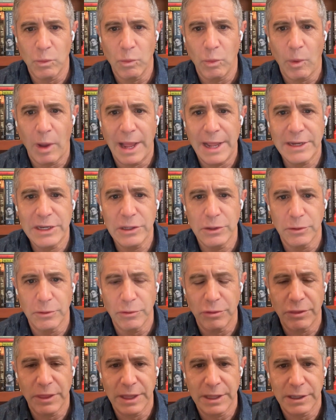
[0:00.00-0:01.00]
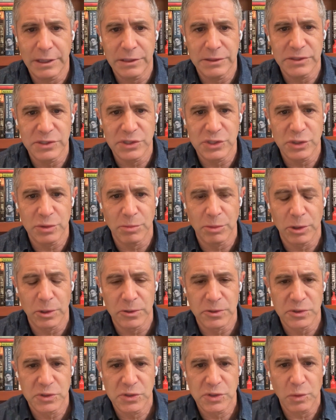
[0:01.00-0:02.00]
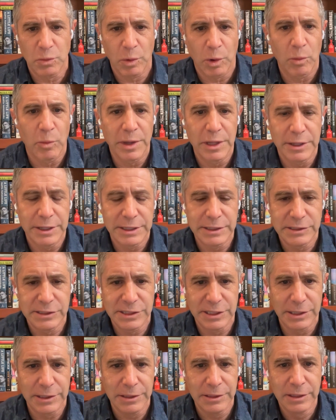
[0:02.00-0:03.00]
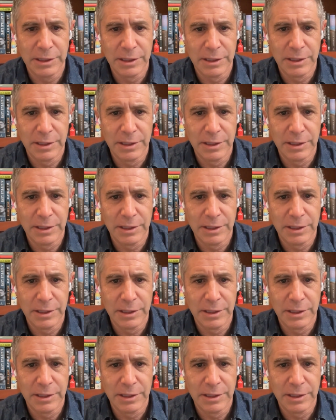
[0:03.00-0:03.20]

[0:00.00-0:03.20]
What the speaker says: why do you think consumers were willing to